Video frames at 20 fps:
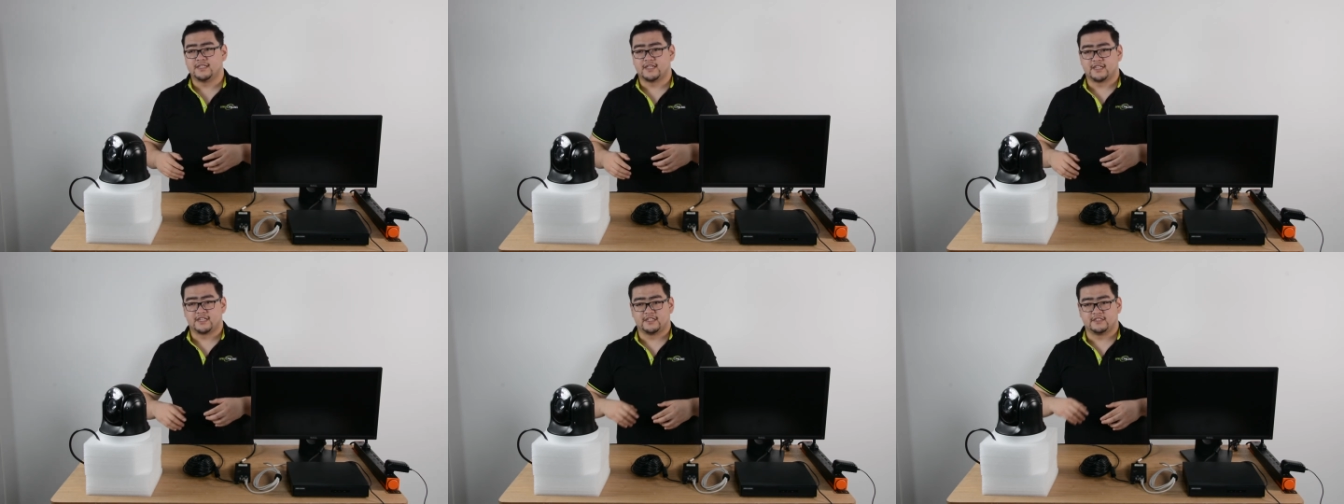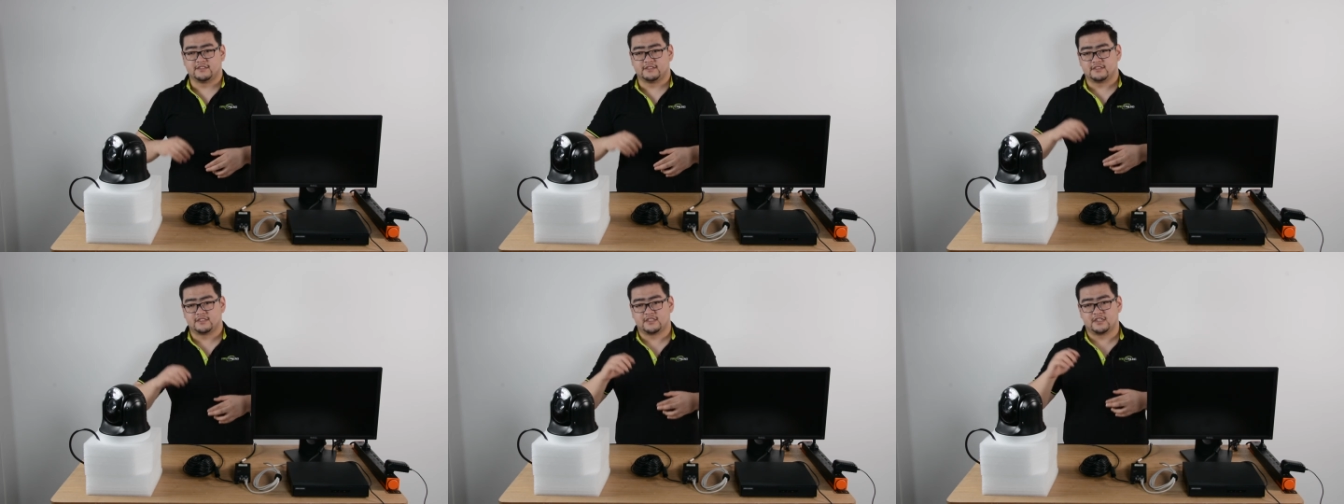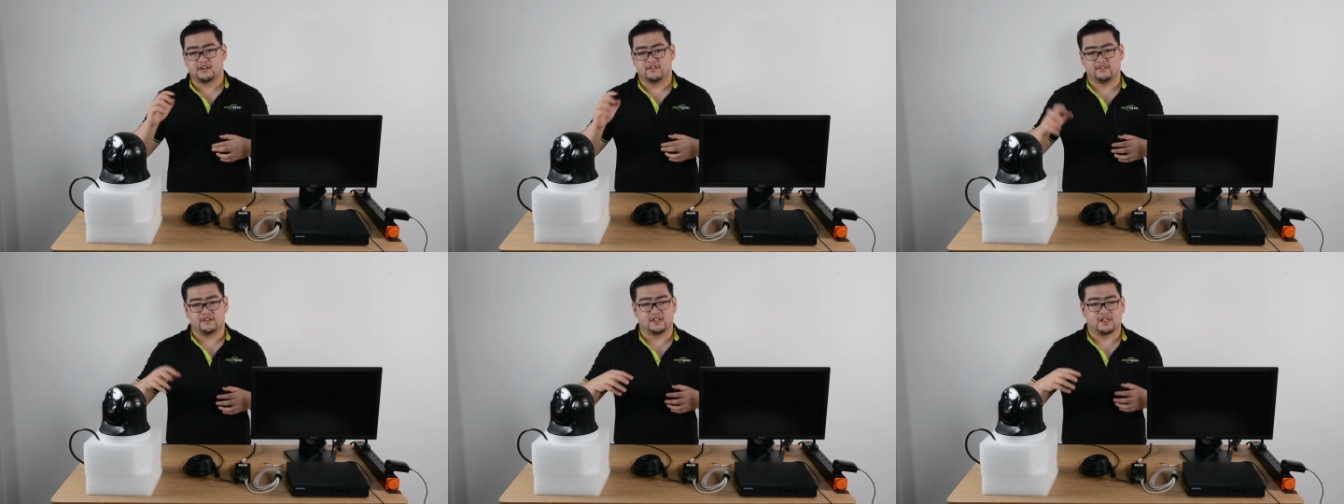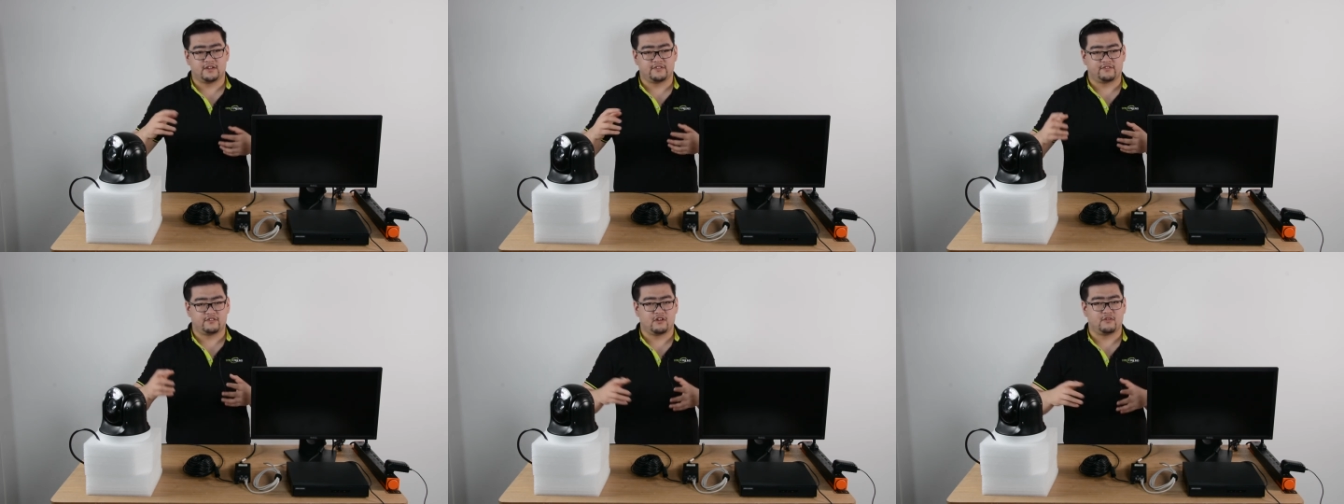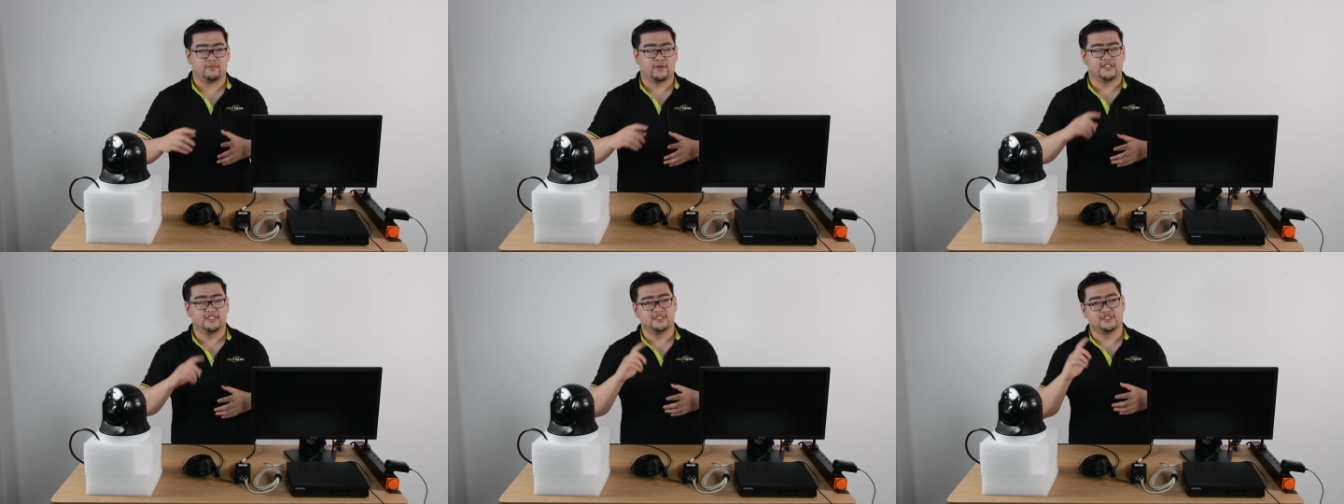They can cover a lot of
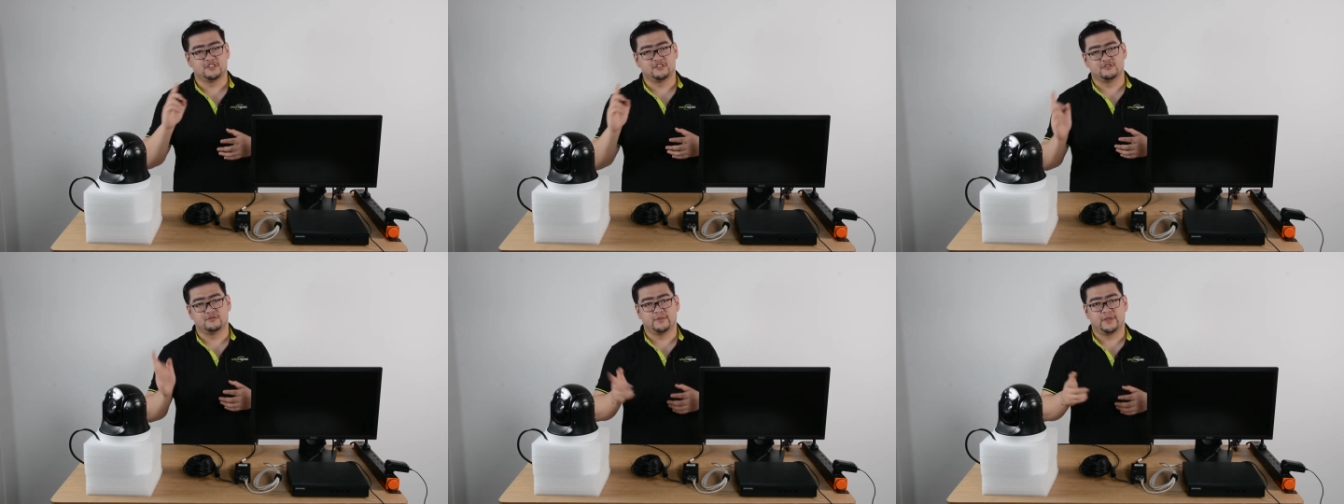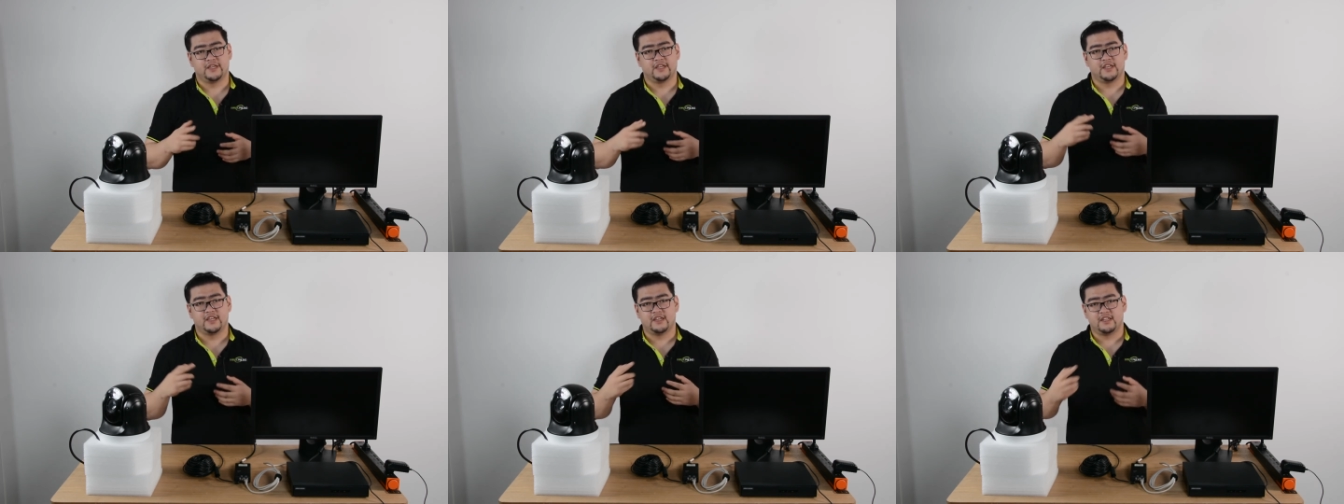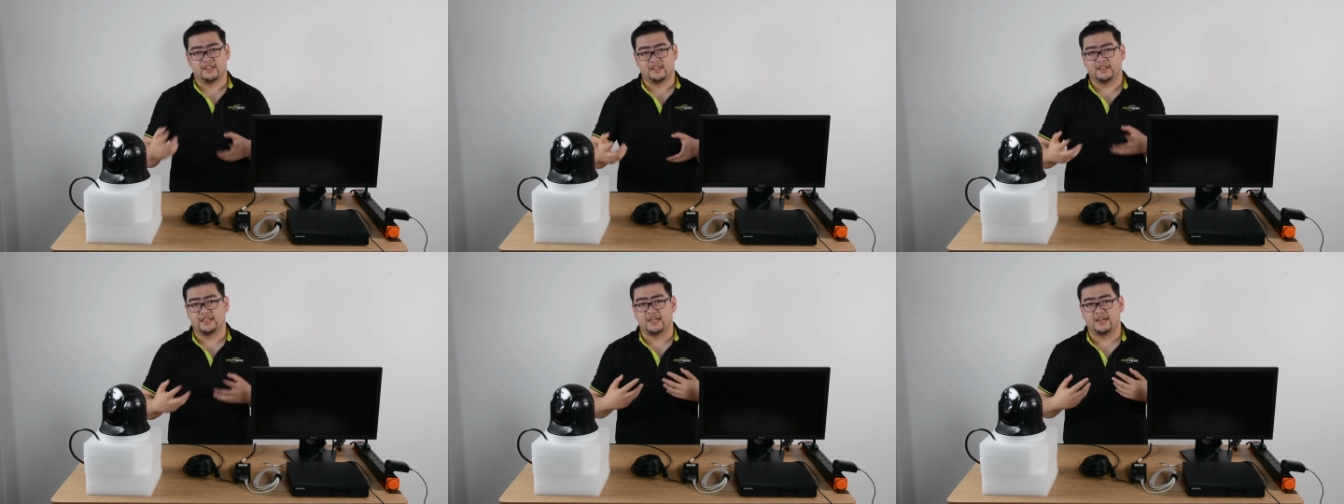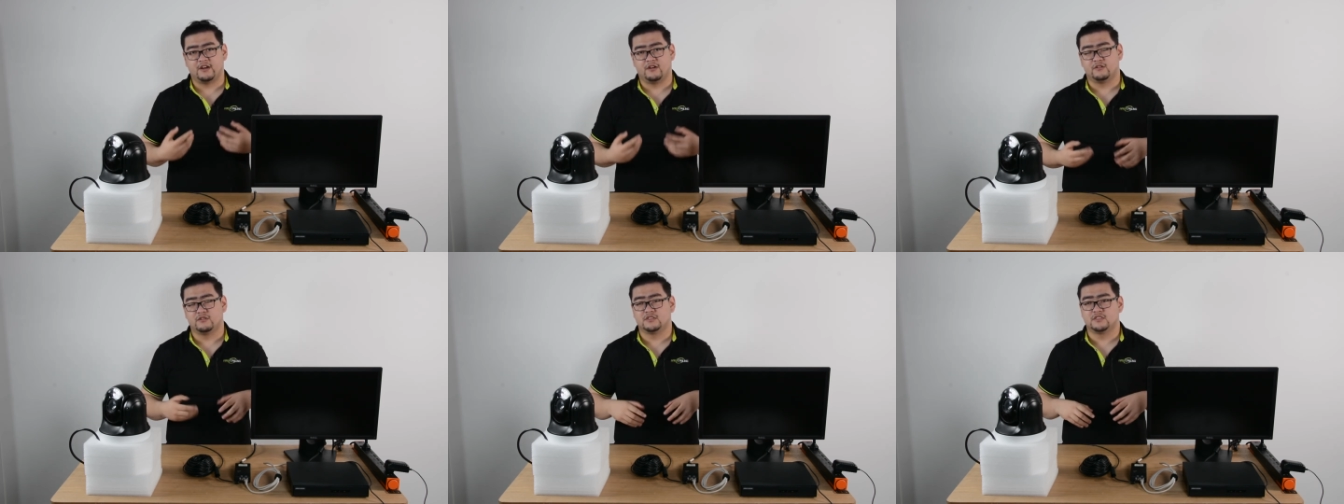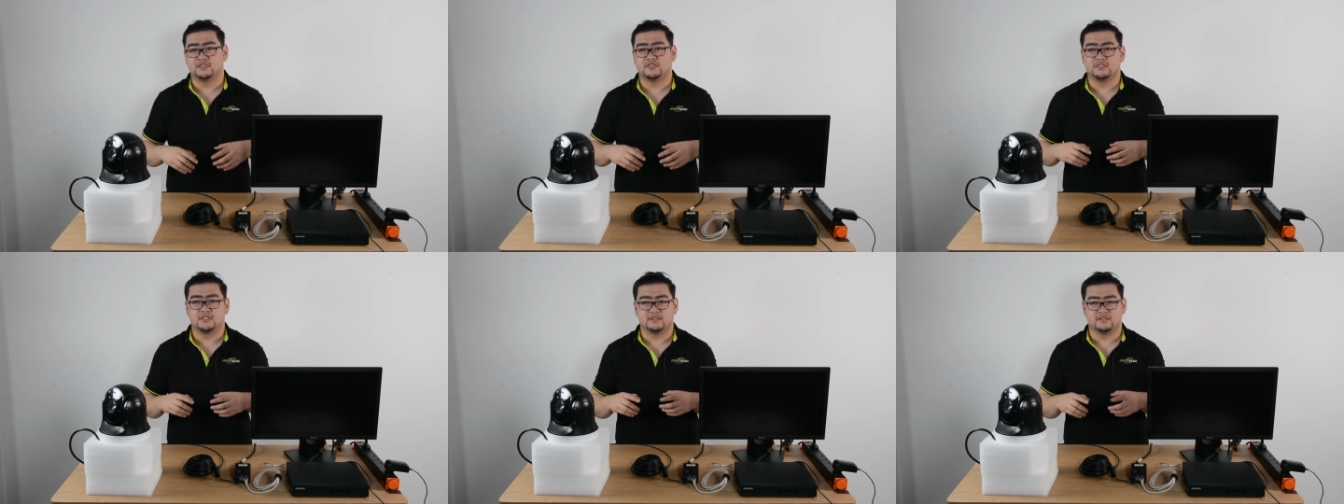ground by zooming in and out,